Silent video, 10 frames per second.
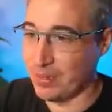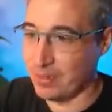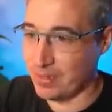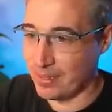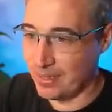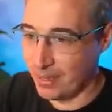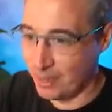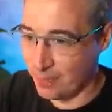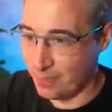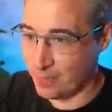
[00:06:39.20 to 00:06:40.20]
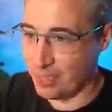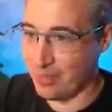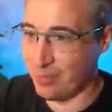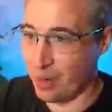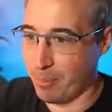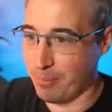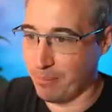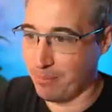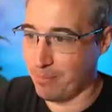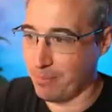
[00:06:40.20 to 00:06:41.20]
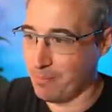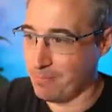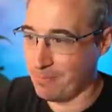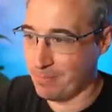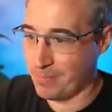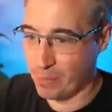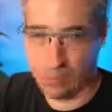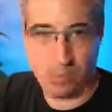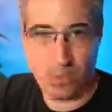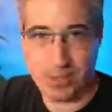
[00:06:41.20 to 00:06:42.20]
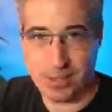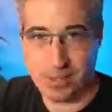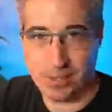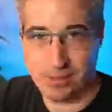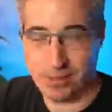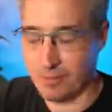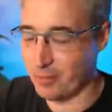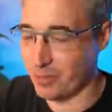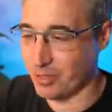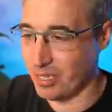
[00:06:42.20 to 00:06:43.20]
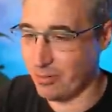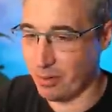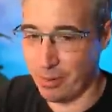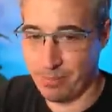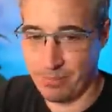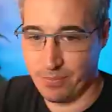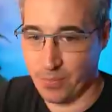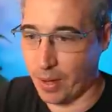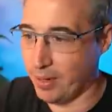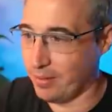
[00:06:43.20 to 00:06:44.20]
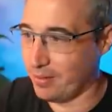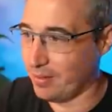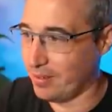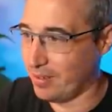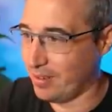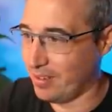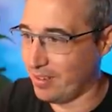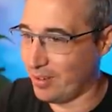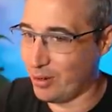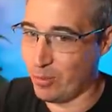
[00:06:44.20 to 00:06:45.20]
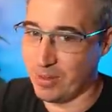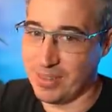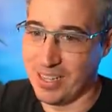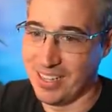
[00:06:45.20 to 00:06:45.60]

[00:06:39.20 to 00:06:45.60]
Still the first keyframe. We're, still on the first keyframe, right? Oh, man.